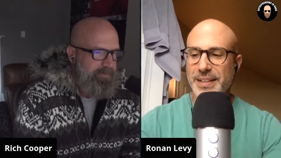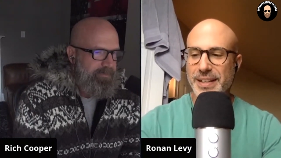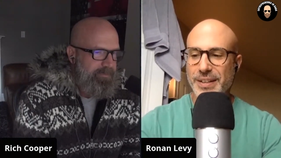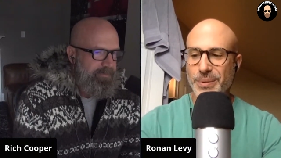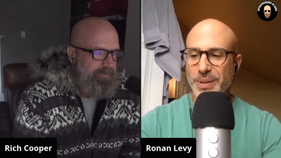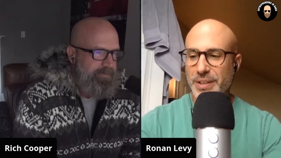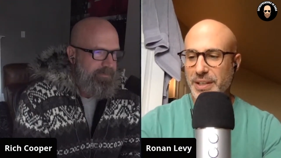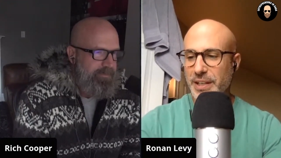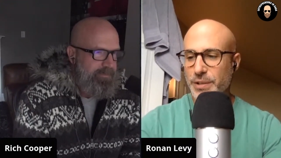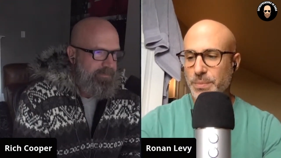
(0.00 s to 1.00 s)
Speaker 1: uh, we're on
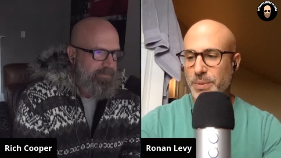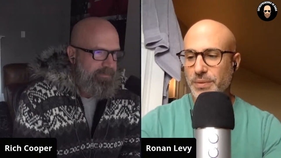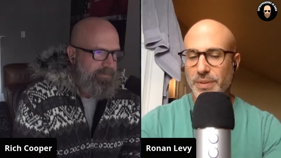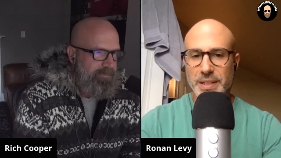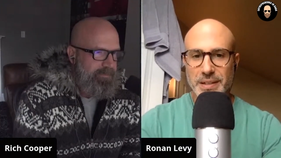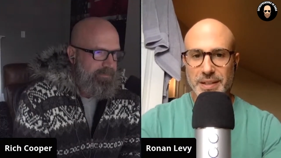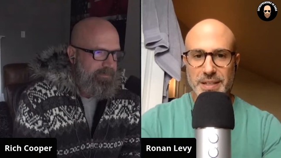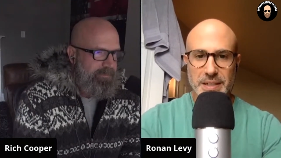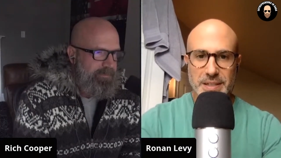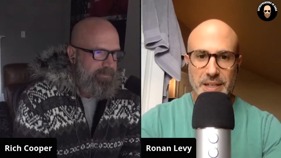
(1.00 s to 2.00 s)
the cusp of
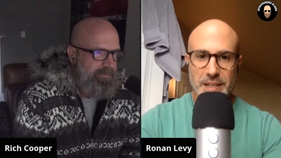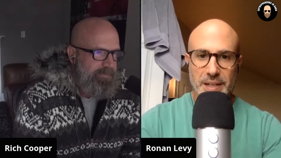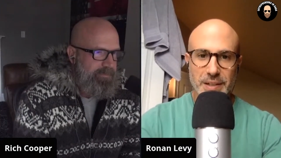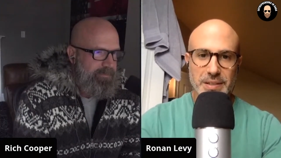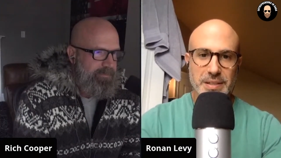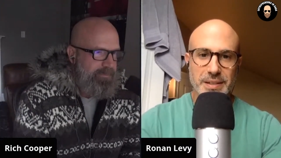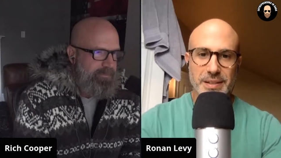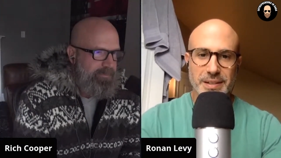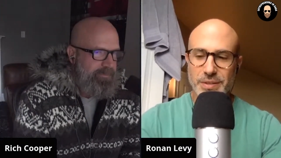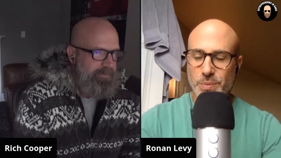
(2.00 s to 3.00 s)
legalizing psychedelics
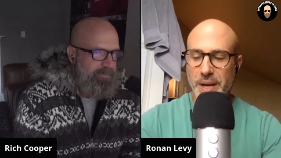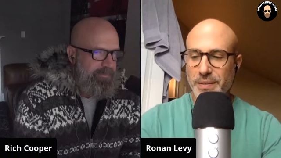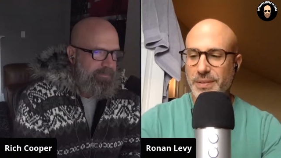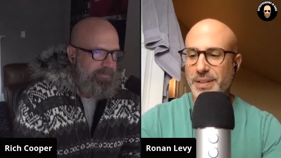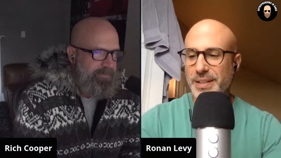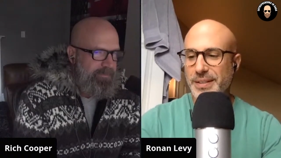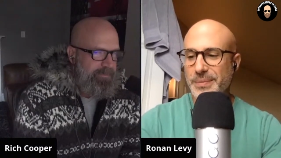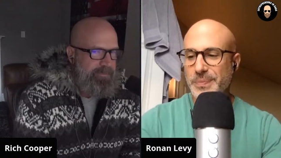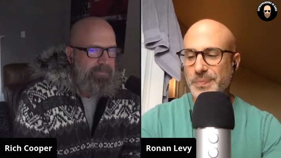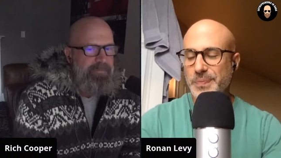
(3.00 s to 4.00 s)
uh, as well.
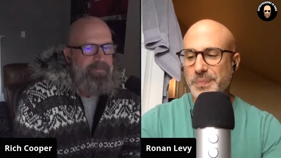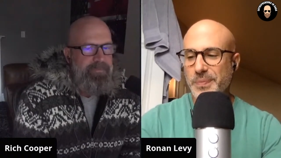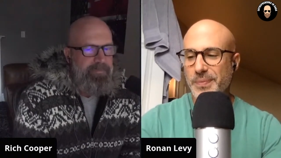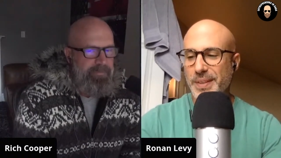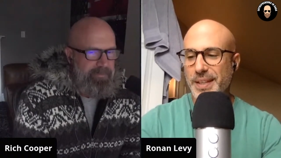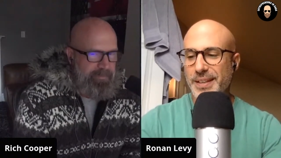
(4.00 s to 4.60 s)
Um, you